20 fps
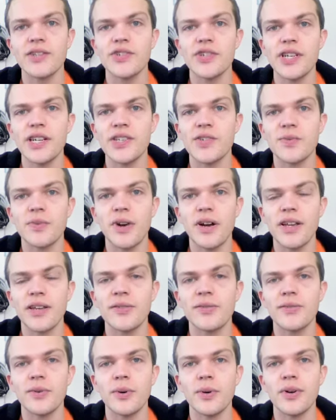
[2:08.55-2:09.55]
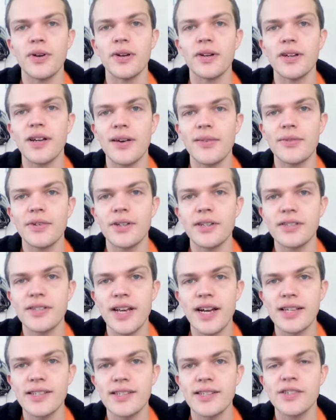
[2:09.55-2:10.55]
She is running for governor in
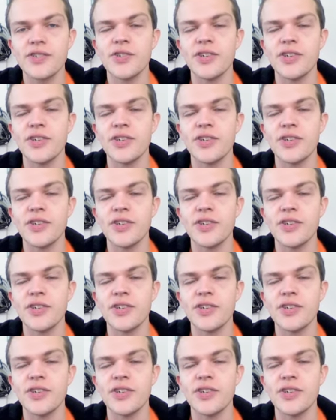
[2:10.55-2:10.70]
Texas.